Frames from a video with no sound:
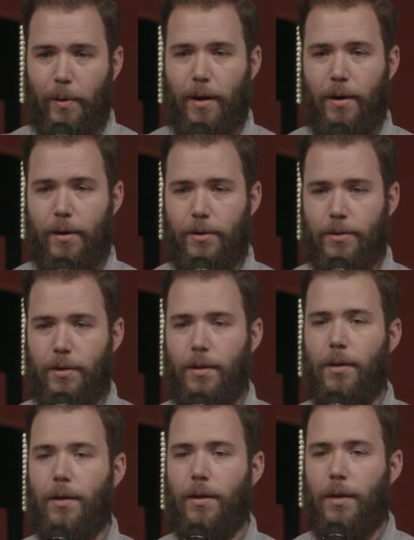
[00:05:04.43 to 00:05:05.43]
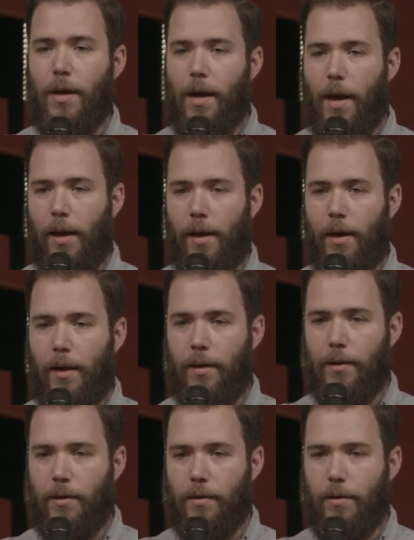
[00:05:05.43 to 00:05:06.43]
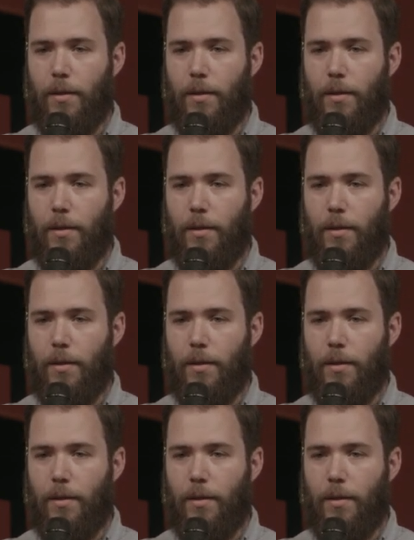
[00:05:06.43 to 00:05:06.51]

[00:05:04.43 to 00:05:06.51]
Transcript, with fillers: players, and